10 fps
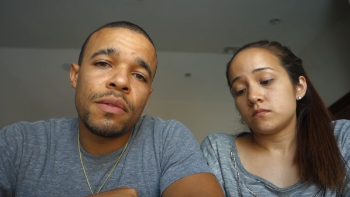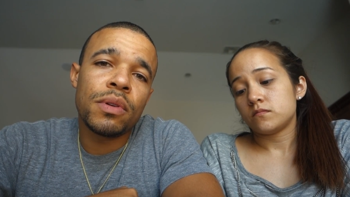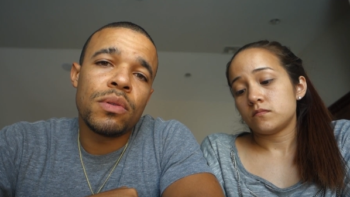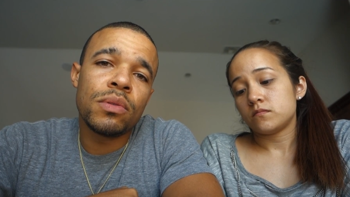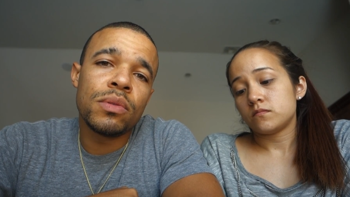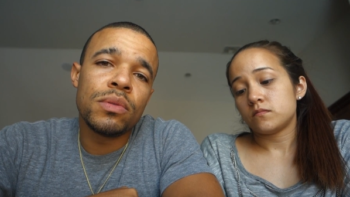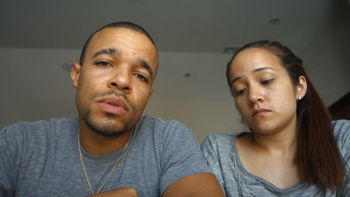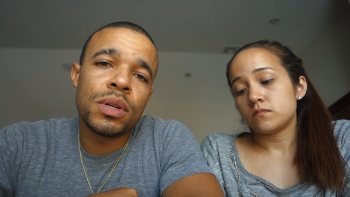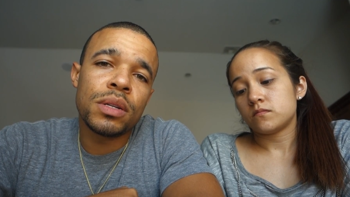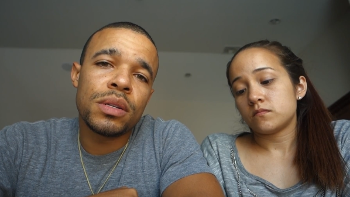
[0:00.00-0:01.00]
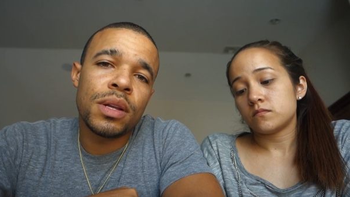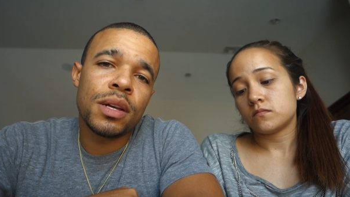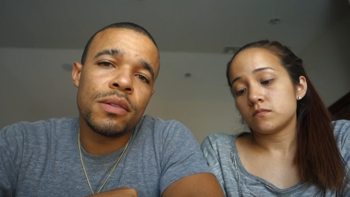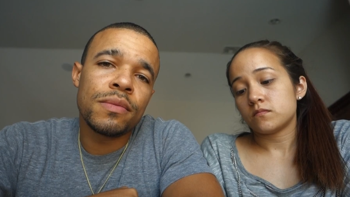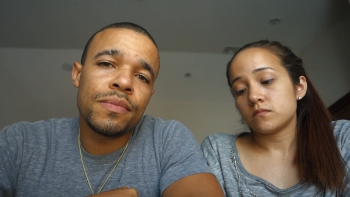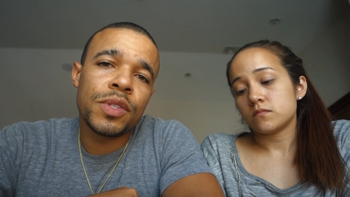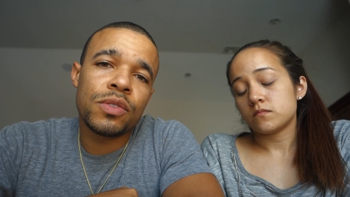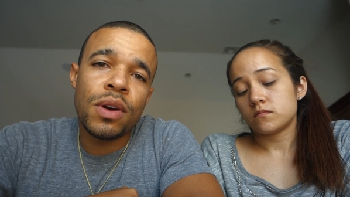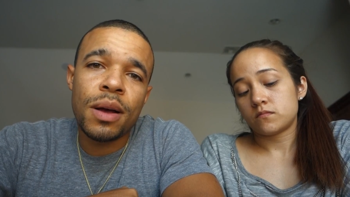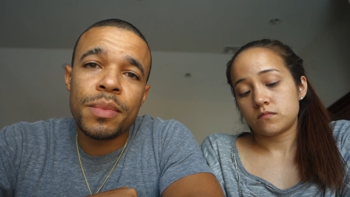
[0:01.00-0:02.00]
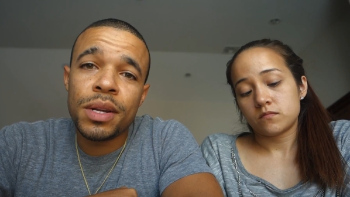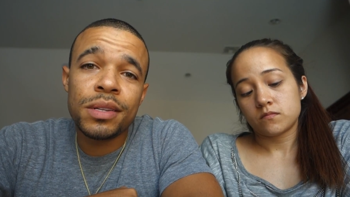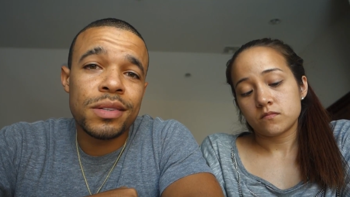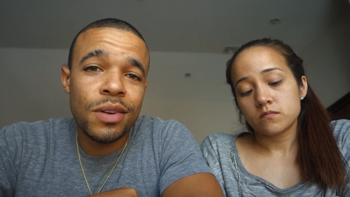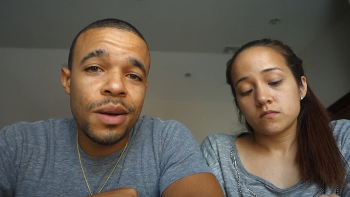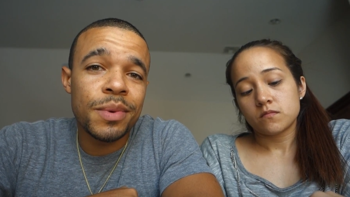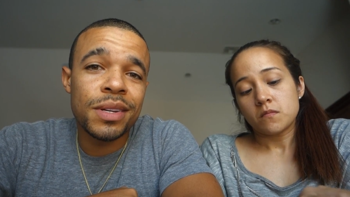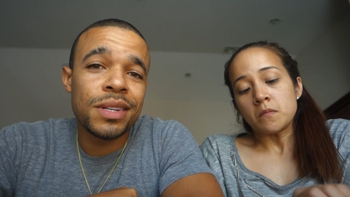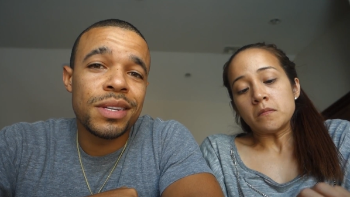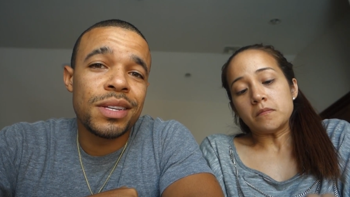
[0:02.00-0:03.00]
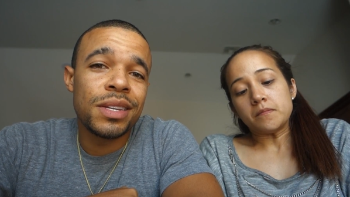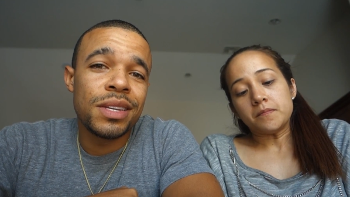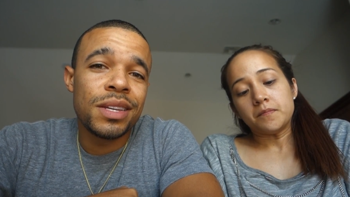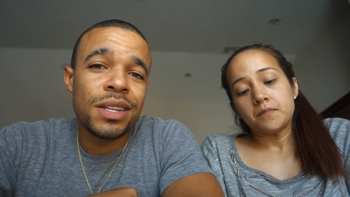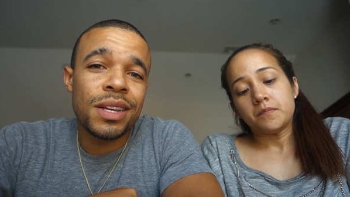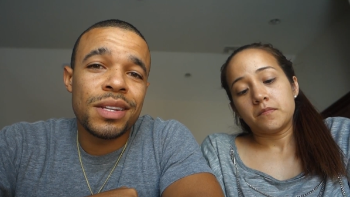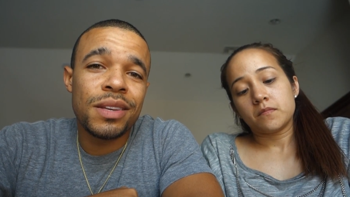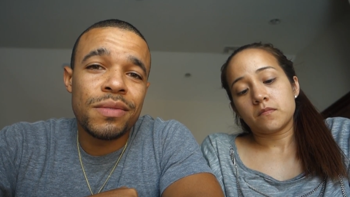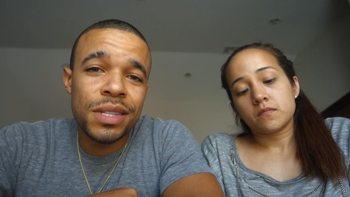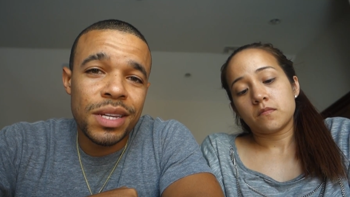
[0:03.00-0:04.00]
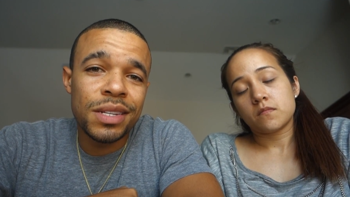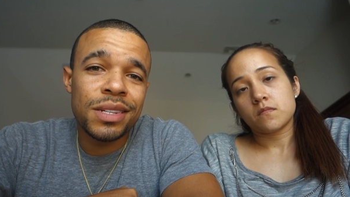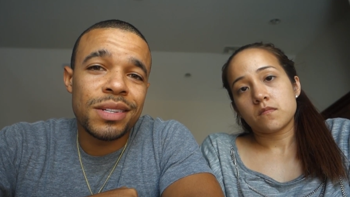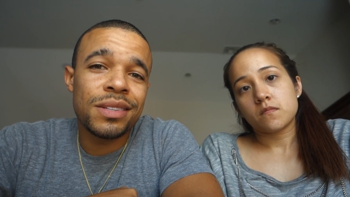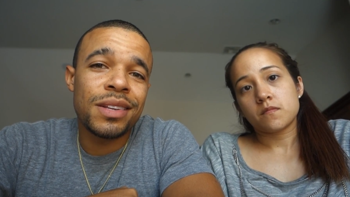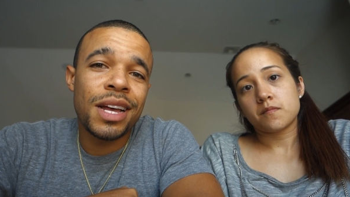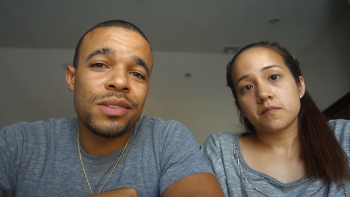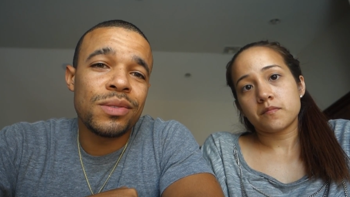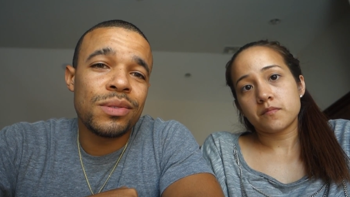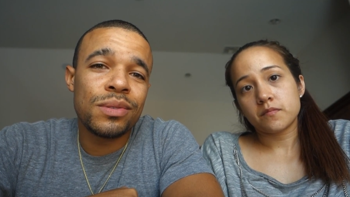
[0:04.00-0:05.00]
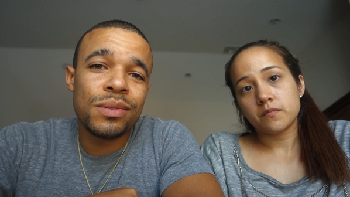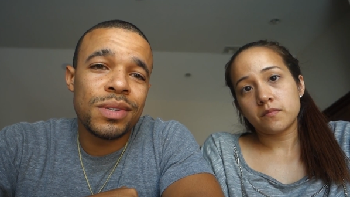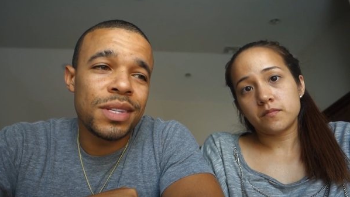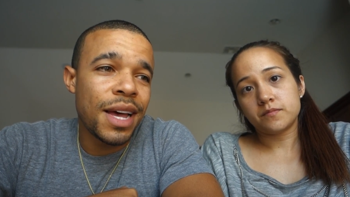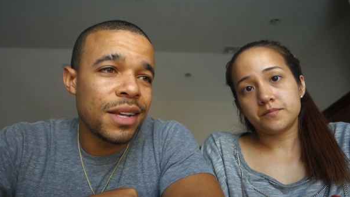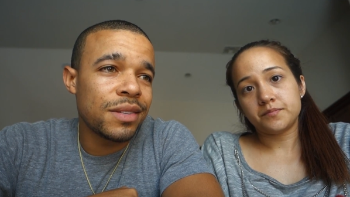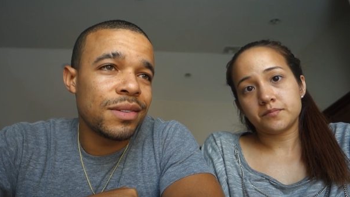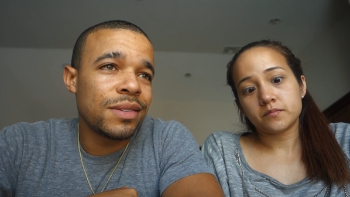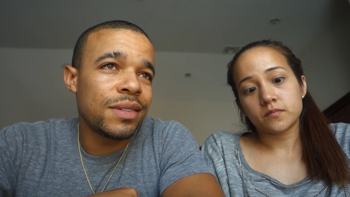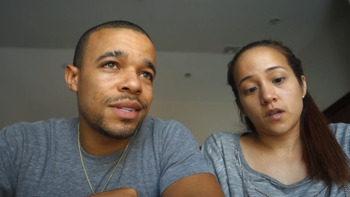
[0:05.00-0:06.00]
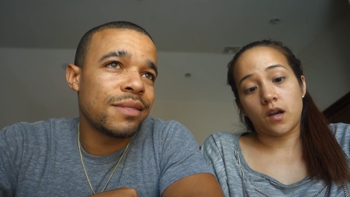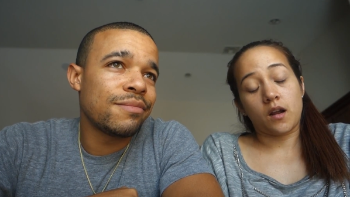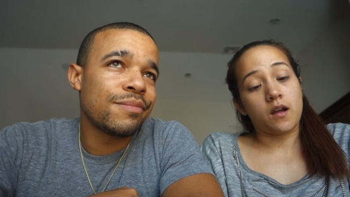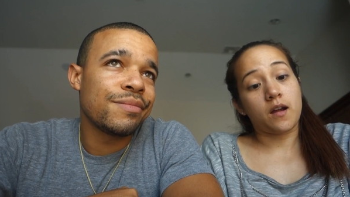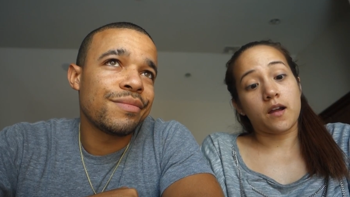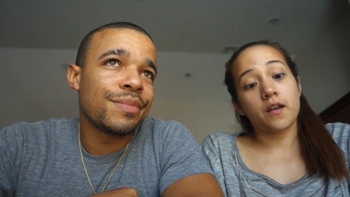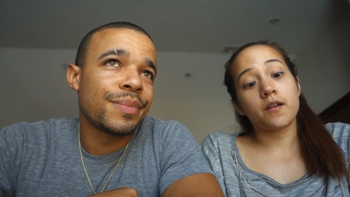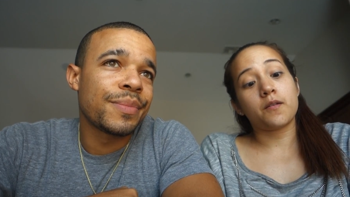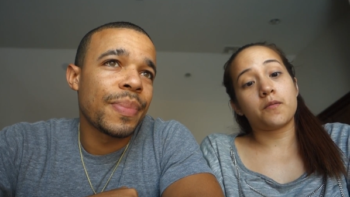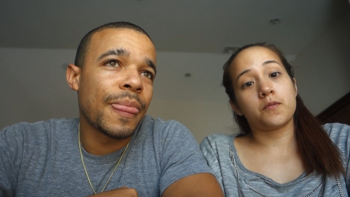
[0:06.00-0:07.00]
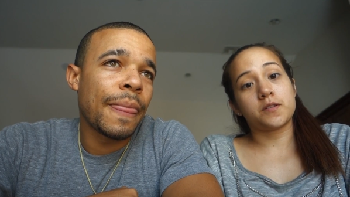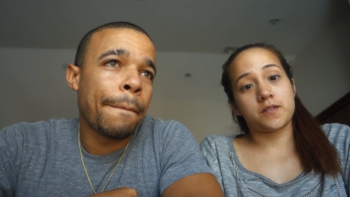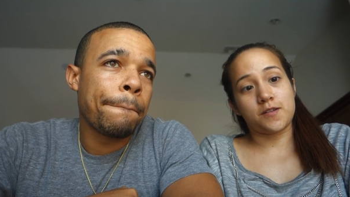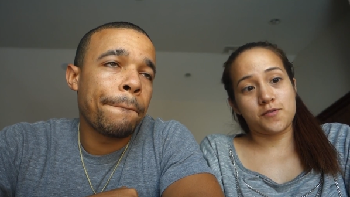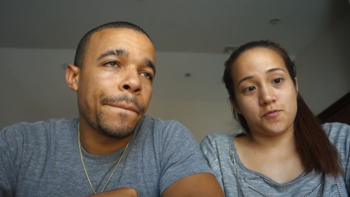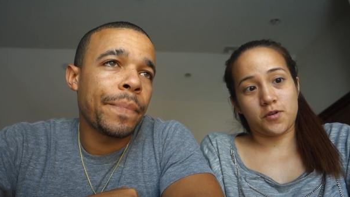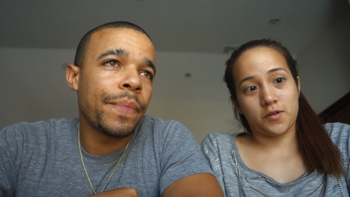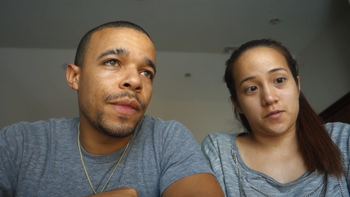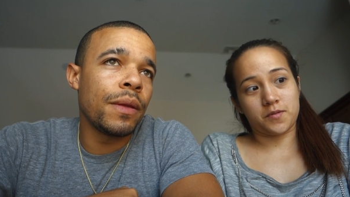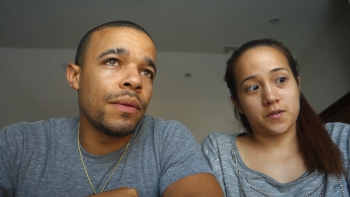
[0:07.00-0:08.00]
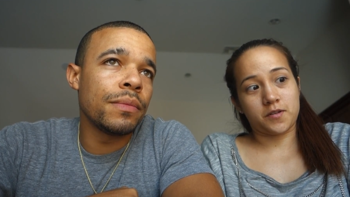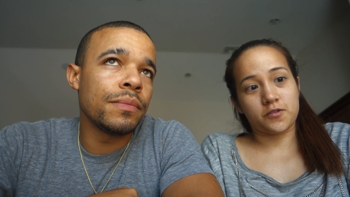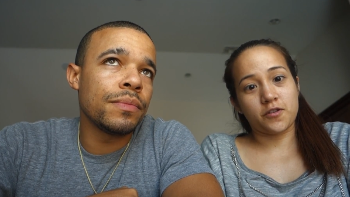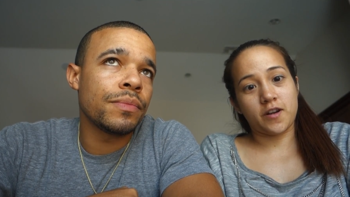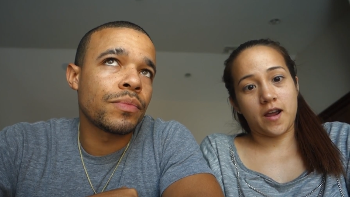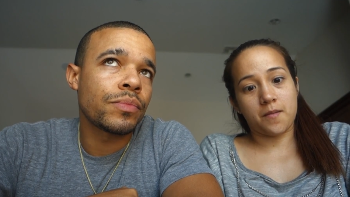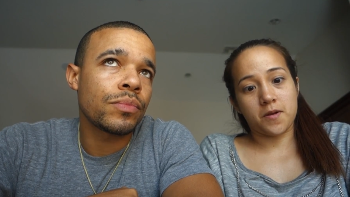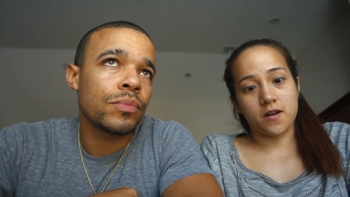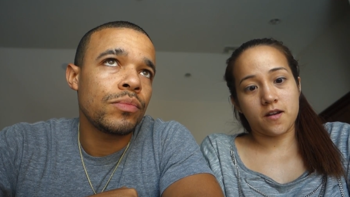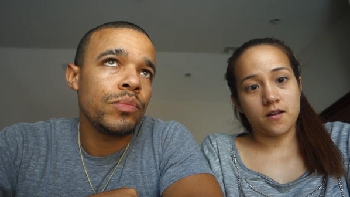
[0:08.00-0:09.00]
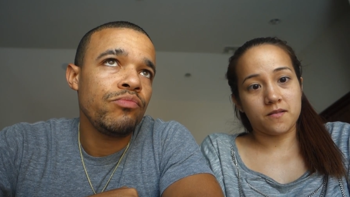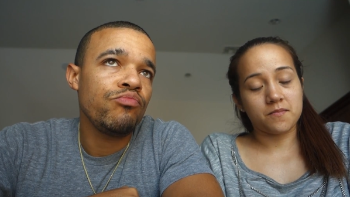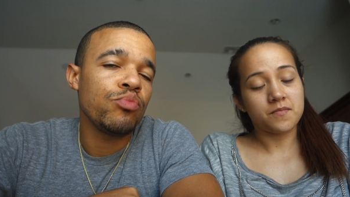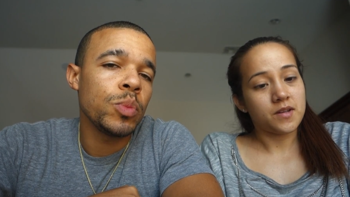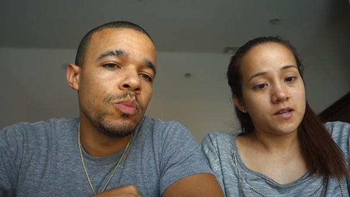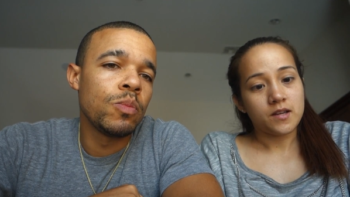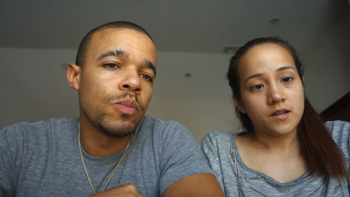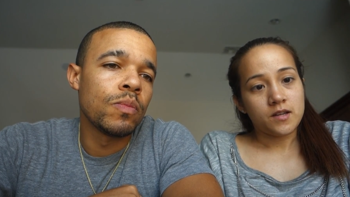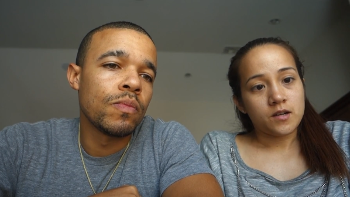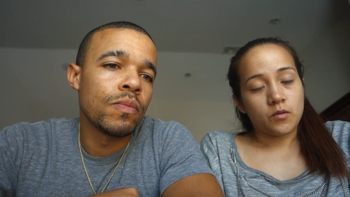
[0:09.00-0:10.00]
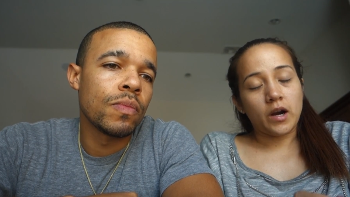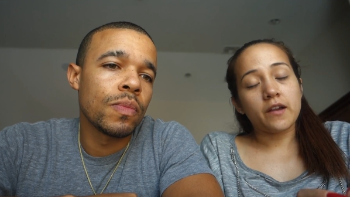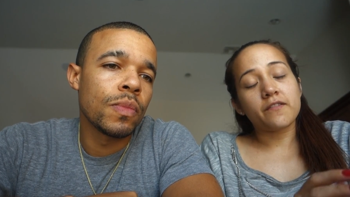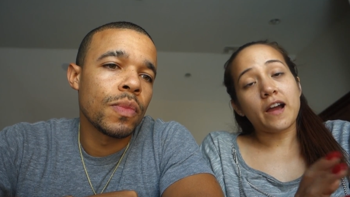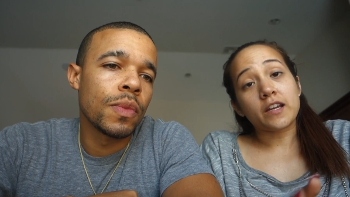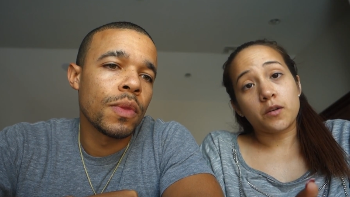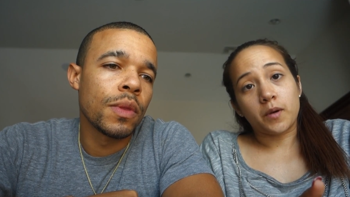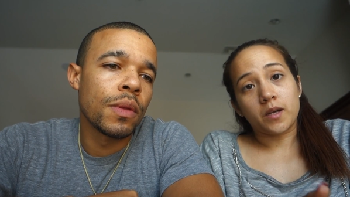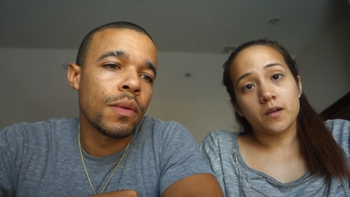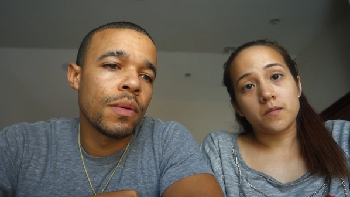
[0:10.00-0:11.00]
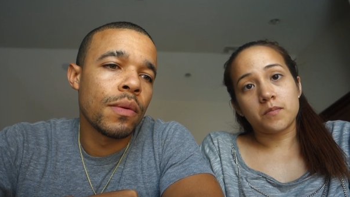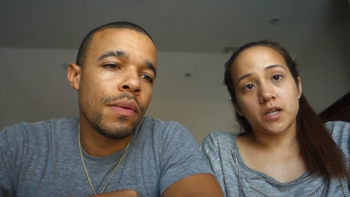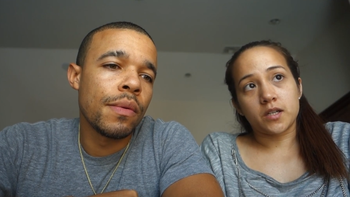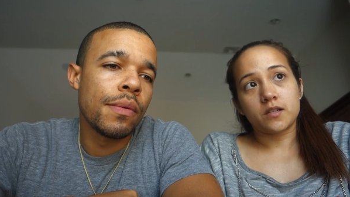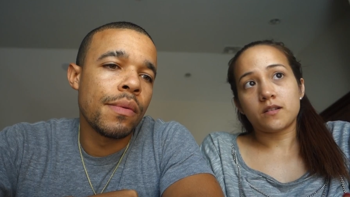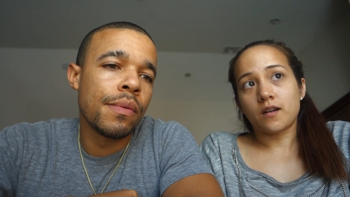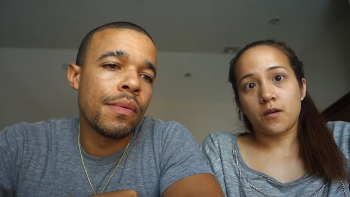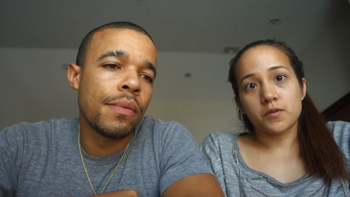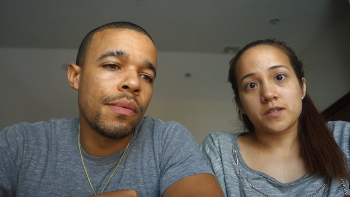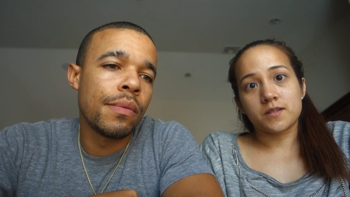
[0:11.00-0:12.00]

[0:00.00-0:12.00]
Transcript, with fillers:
Speaker 1: to have to go through such like trauma. That's trauma, like devastation, natural disasters,
Speaker 2: and yeah. I was in New Orleans when Katrina happened. Um, well, I evacuated, but I was